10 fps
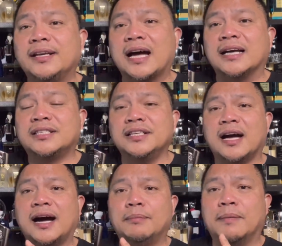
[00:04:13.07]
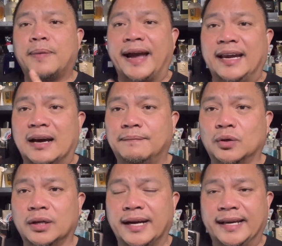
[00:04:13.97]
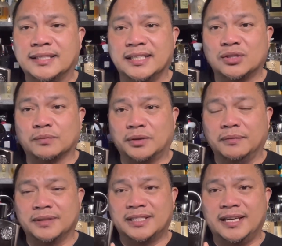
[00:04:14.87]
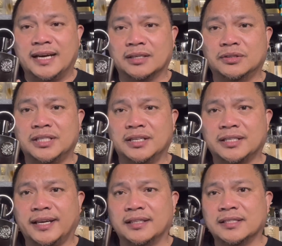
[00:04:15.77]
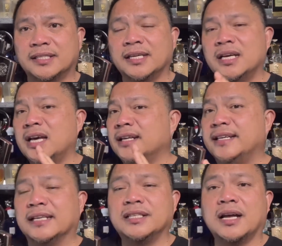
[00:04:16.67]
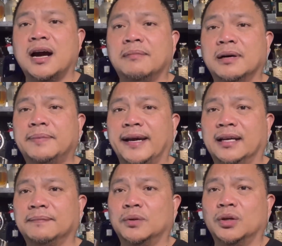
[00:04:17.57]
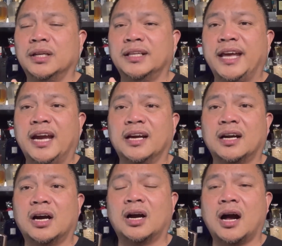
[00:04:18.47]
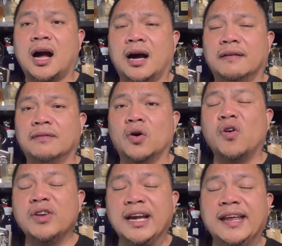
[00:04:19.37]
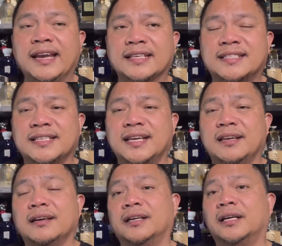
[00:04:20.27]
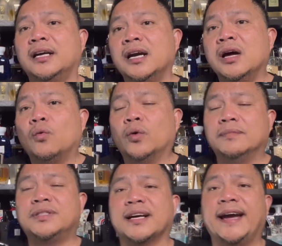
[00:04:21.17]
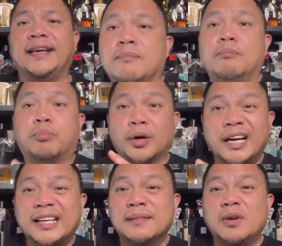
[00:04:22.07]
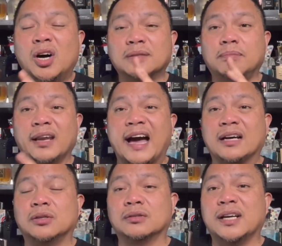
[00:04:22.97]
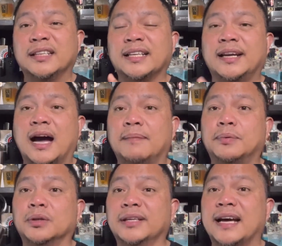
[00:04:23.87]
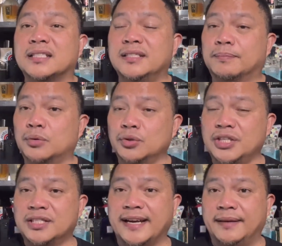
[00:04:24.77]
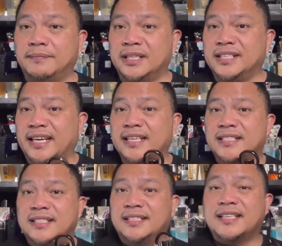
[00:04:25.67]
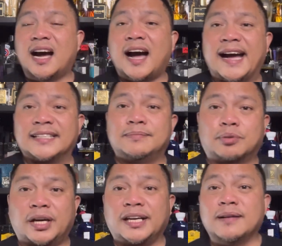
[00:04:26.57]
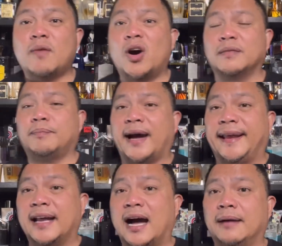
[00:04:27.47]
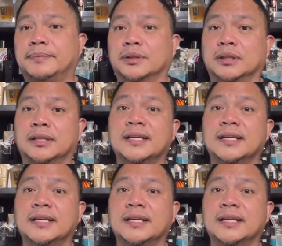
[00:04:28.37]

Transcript: doesn't have a pineapple, guys. The Supremacy, not until intense, doesn't have a pineapple. They have only listed in their website bergamot, black currant, and apple. That's the fruity side. But this has bergamot, pineapple,